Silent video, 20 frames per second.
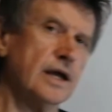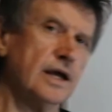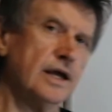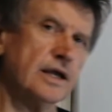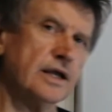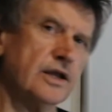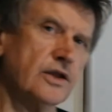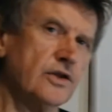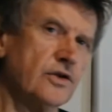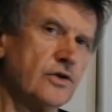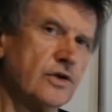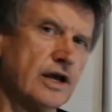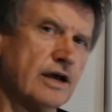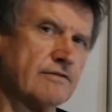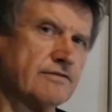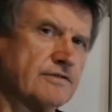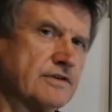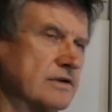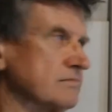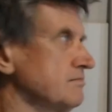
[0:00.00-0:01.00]
you'd have
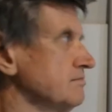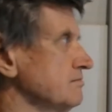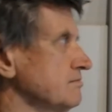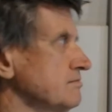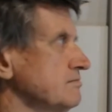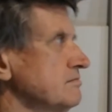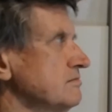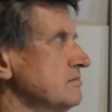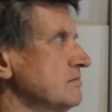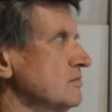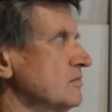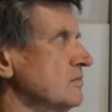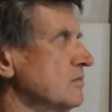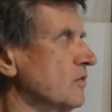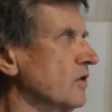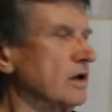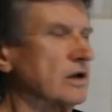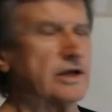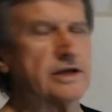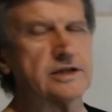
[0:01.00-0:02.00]
to,
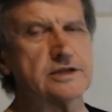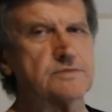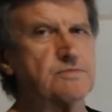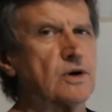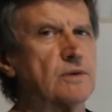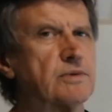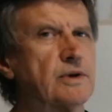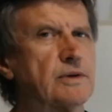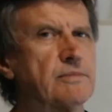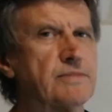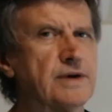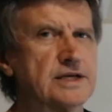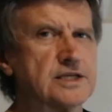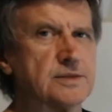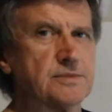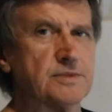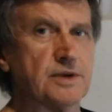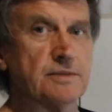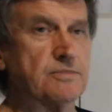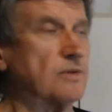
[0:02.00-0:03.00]
well, it's probably best to
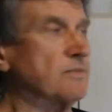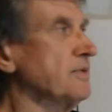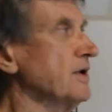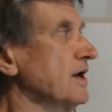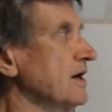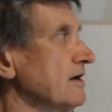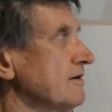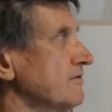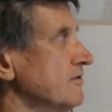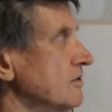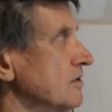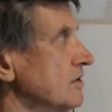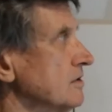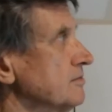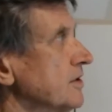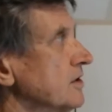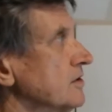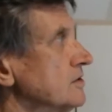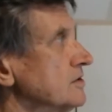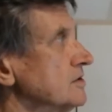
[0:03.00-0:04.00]
be prepared for it,
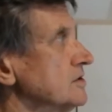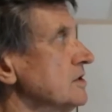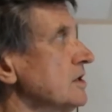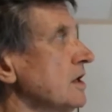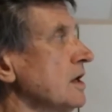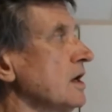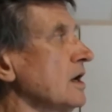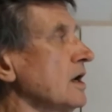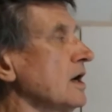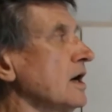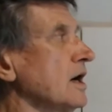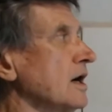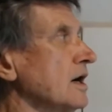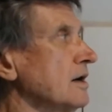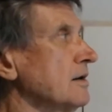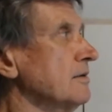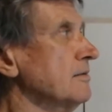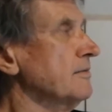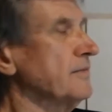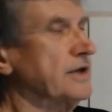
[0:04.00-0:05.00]
because
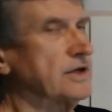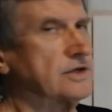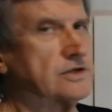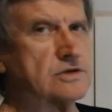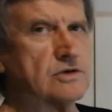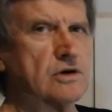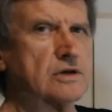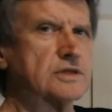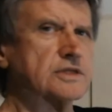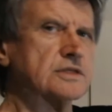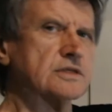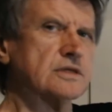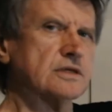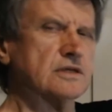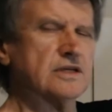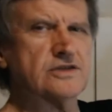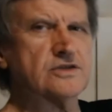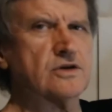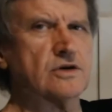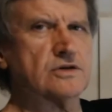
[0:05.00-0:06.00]
it's not
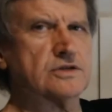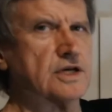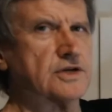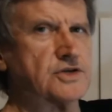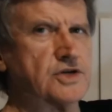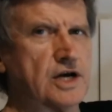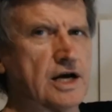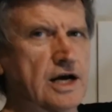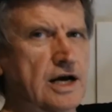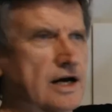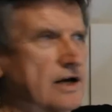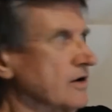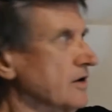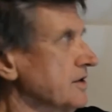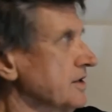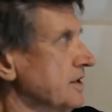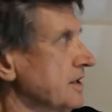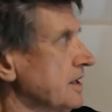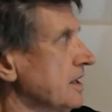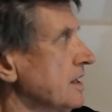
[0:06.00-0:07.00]
such a hard
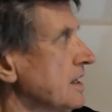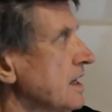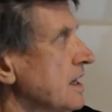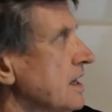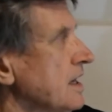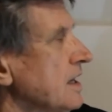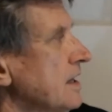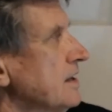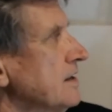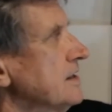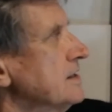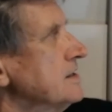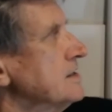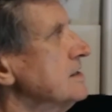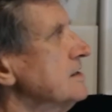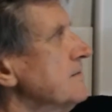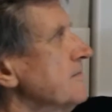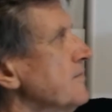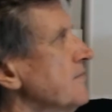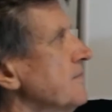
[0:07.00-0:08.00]
idea. This
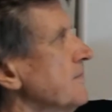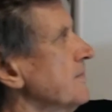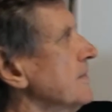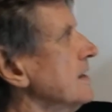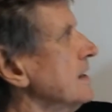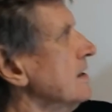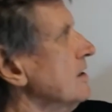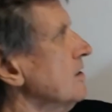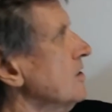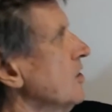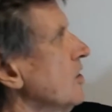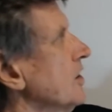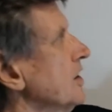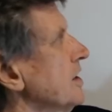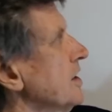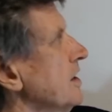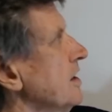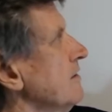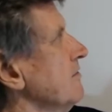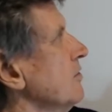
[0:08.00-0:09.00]
light
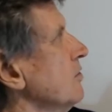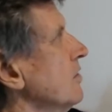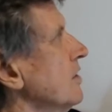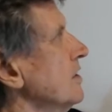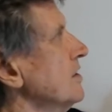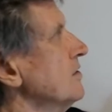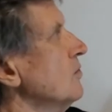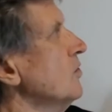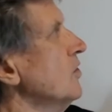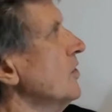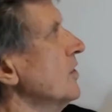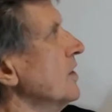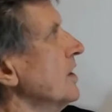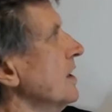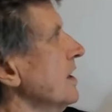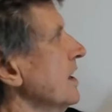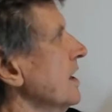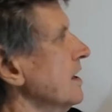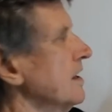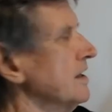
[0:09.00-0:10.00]
year, if you wanted to work it
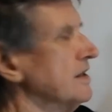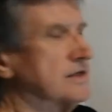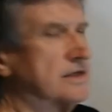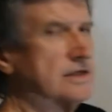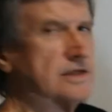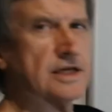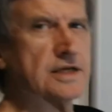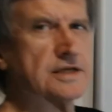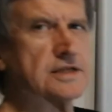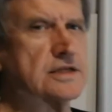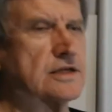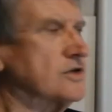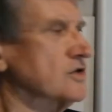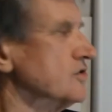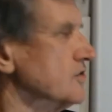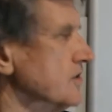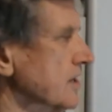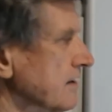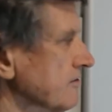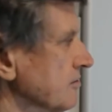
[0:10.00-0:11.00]
out, it's the distance
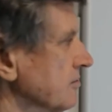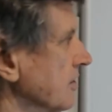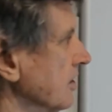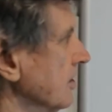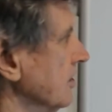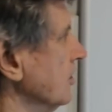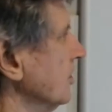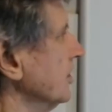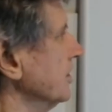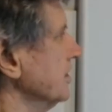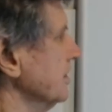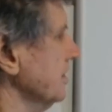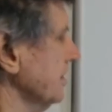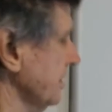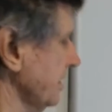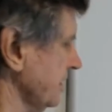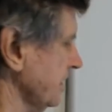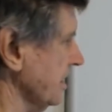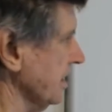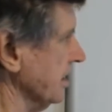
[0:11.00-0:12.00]
travelled by light in a
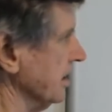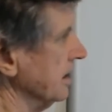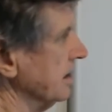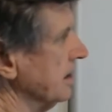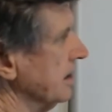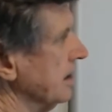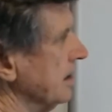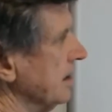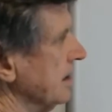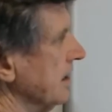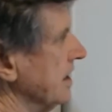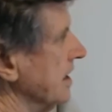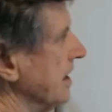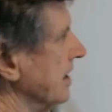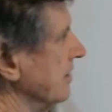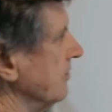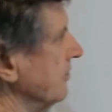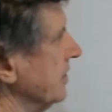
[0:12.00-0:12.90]
year, and when you